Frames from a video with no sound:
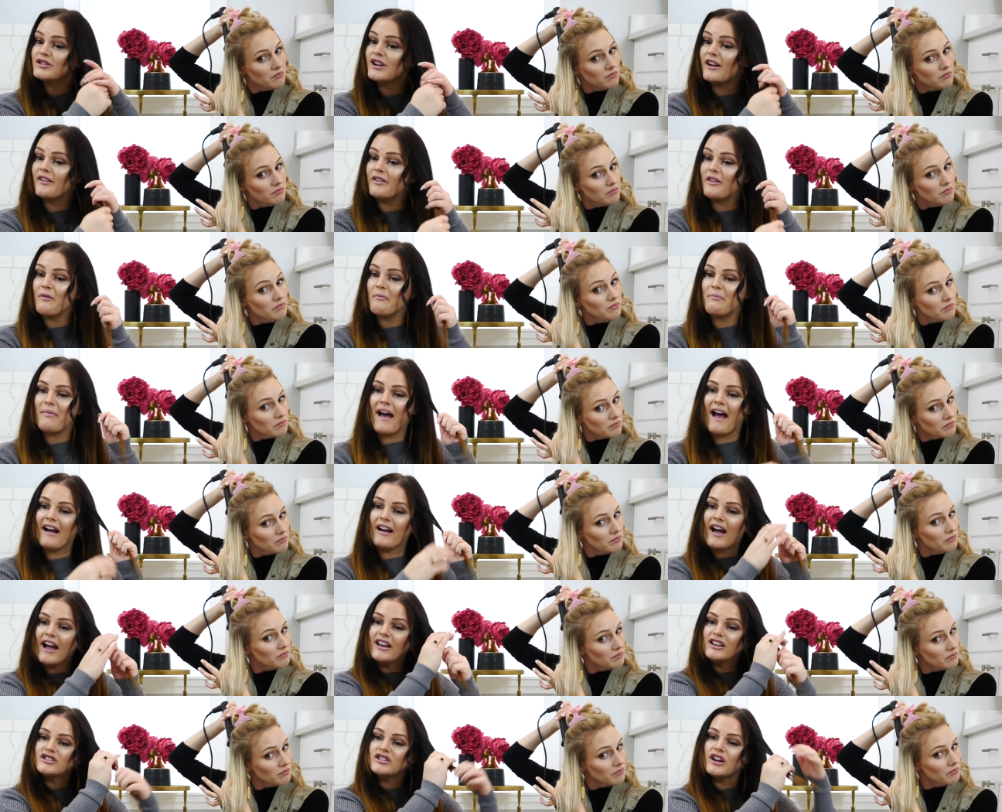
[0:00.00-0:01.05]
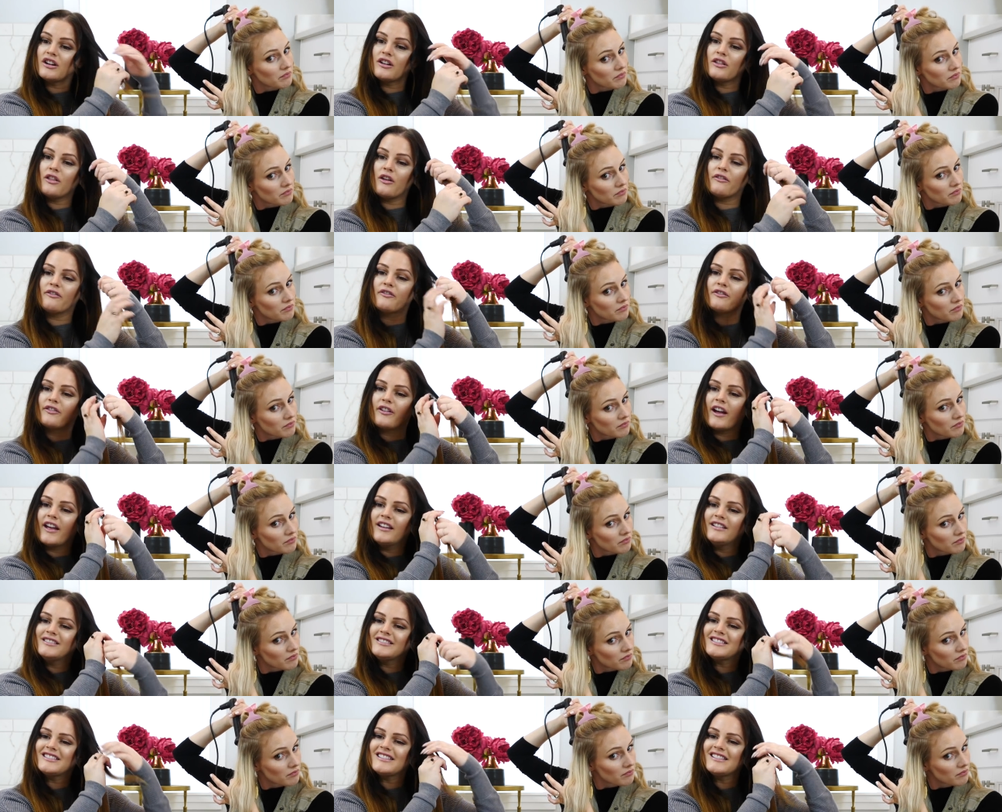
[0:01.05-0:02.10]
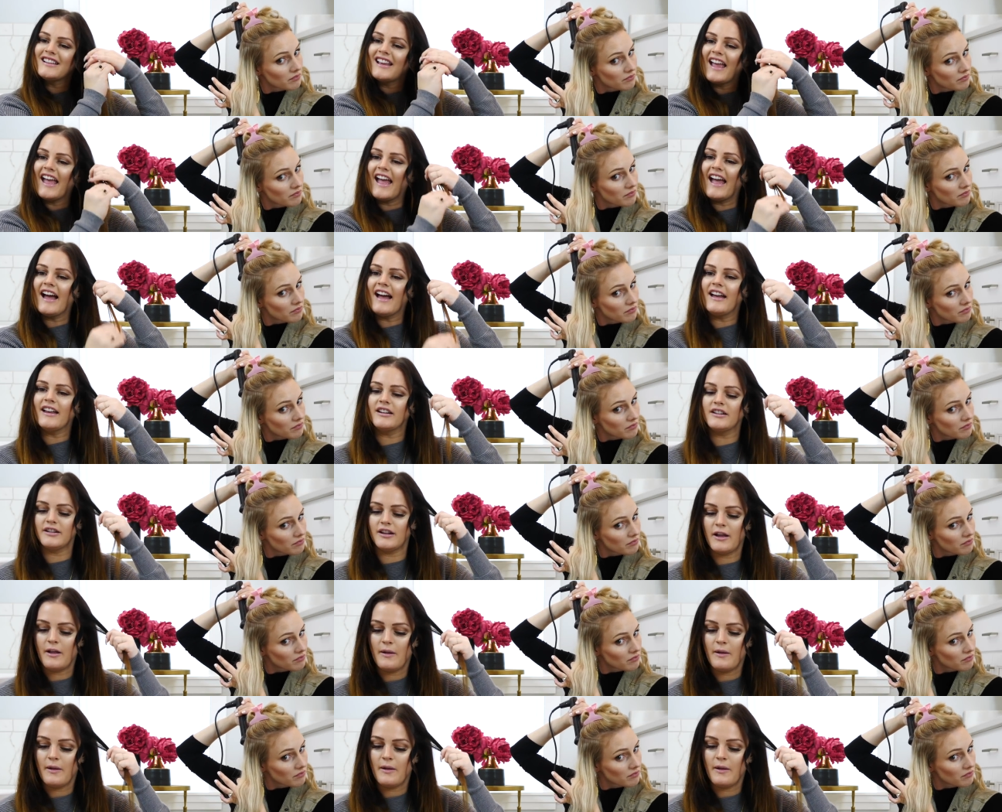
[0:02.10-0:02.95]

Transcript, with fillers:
Speaker 1: start in the back. I start in the front, and